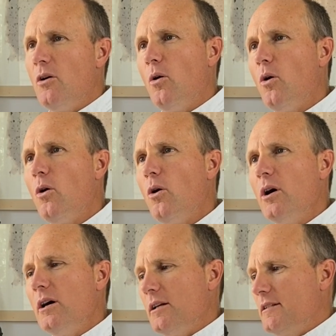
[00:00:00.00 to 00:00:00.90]
or
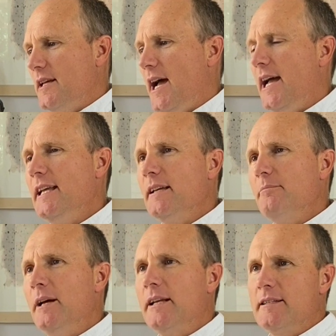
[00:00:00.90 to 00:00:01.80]
take
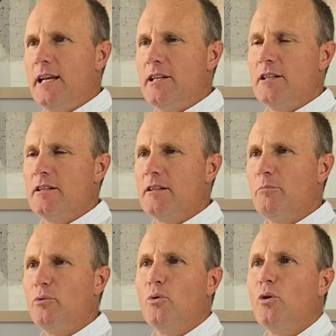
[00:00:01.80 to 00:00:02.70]
meditation to the
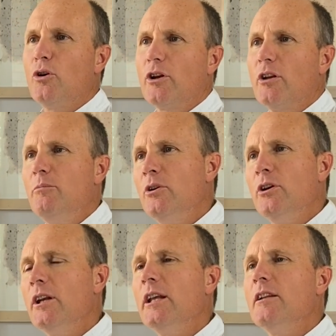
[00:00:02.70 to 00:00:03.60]
broader
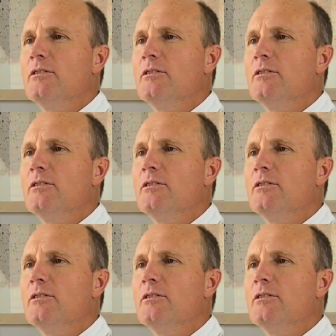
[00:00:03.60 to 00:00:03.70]
community,